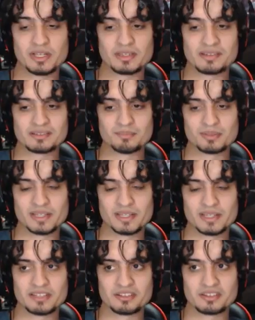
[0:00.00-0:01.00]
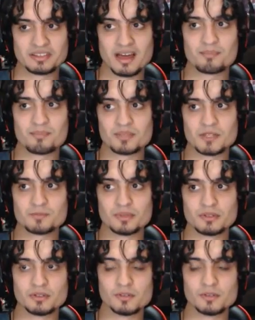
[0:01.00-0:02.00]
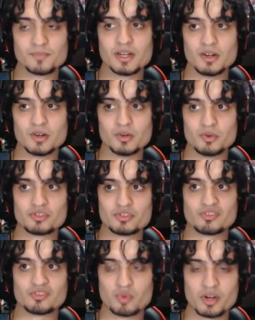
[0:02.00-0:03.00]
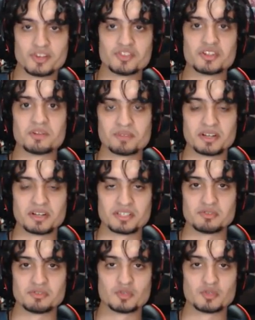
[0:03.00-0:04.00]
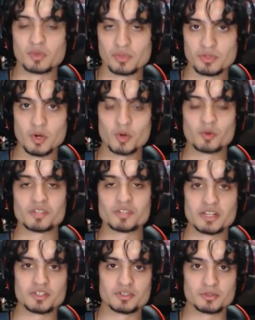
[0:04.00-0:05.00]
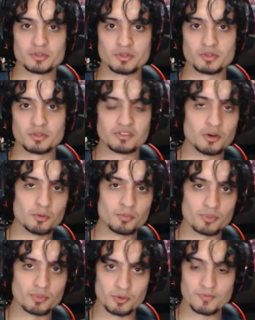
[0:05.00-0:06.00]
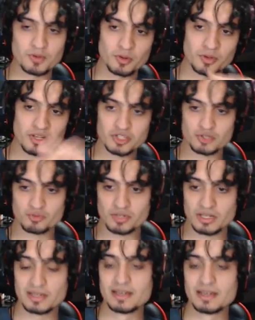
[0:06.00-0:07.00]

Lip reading: in place to stop people who just want to jump on YouTube with no credentials, no proof, no history